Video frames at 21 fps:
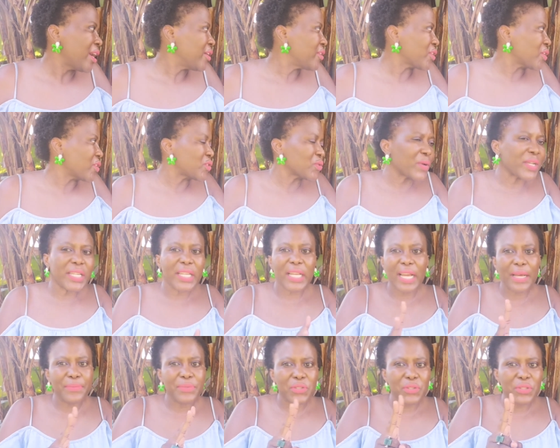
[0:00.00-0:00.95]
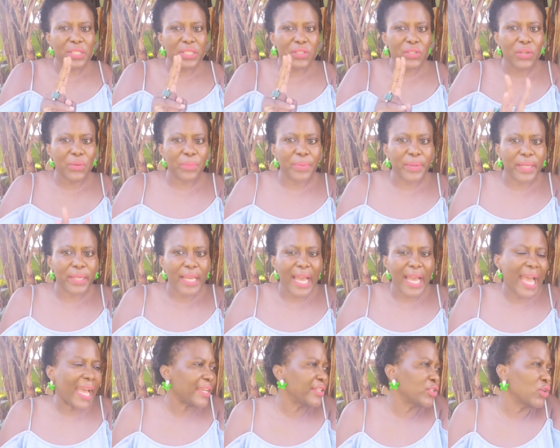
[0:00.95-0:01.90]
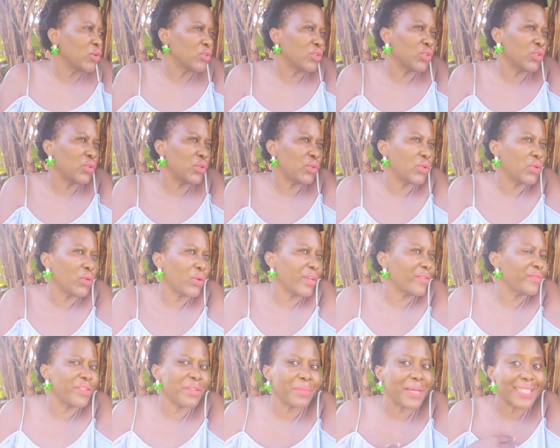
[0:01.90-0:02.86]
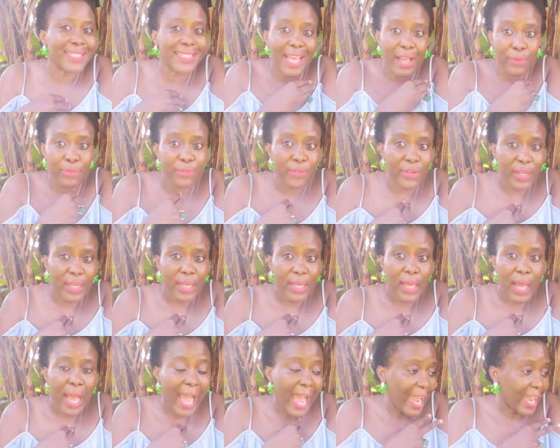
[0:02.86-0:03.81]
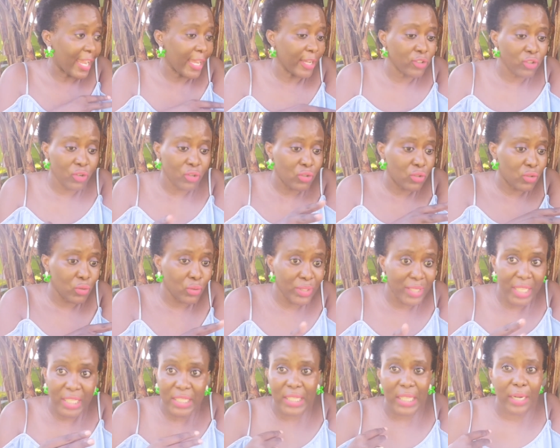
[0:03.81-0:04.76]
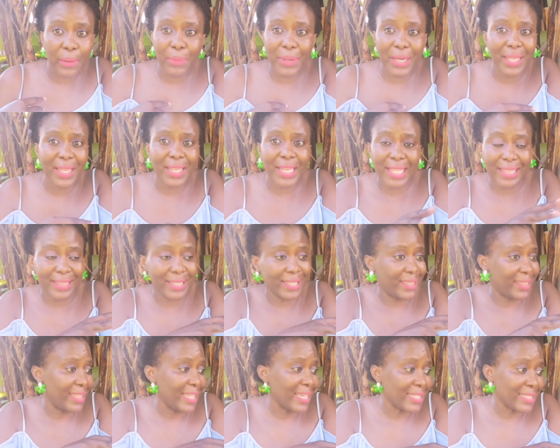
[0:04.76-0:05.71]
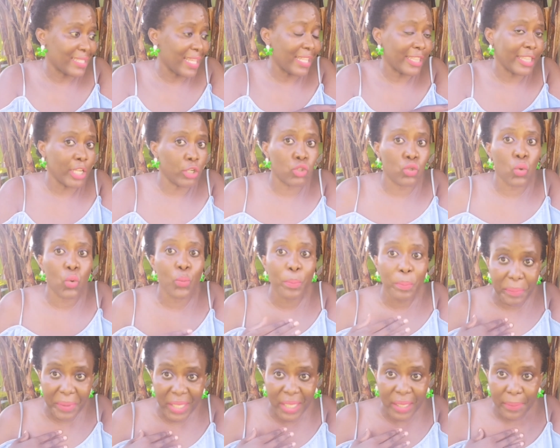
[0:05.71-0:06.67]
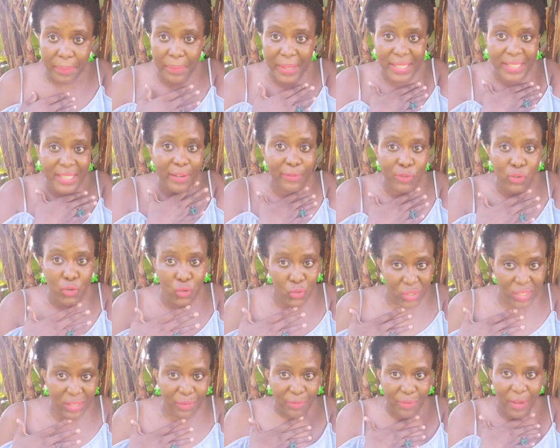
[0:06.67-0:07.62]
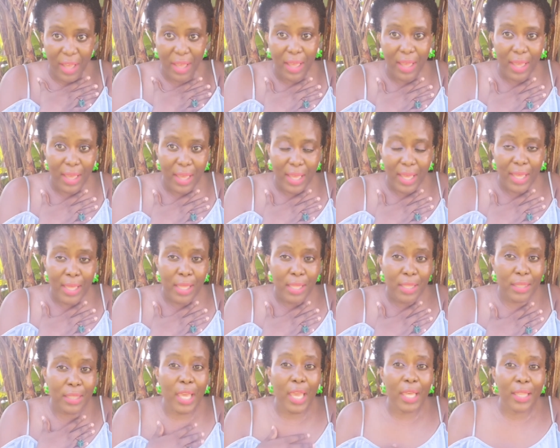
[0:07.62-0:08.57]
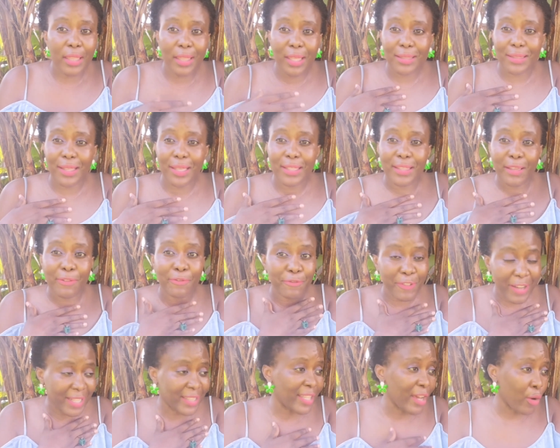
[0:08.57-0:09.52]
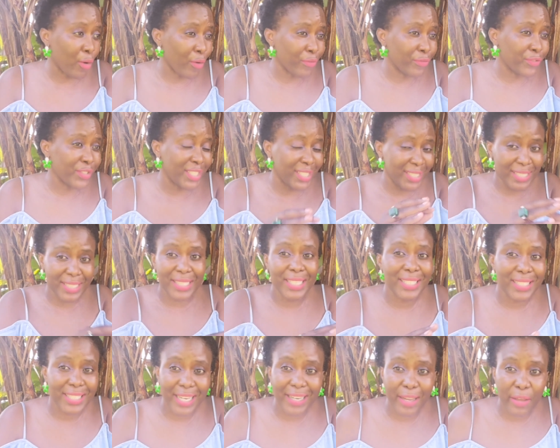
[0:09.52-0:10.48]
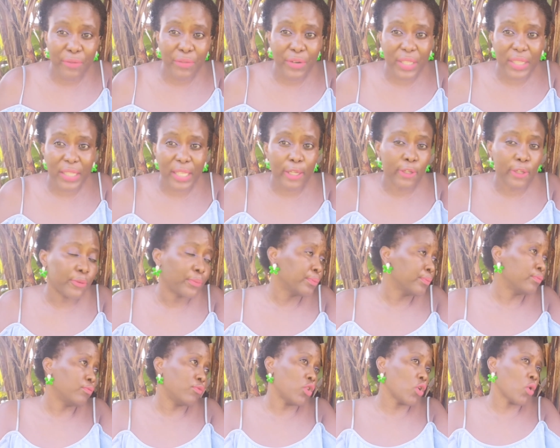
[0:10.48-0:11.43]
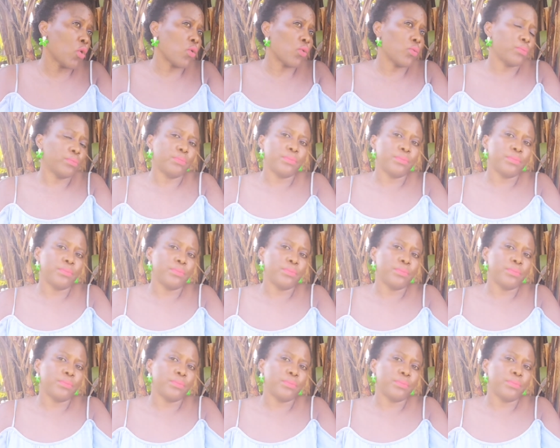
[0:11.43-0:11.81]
Not when it comes to this topic. No. Even myself, I cannot do the dribbling and the things that they do. Me, myself, Lucifer, the father of deceit and everything. No.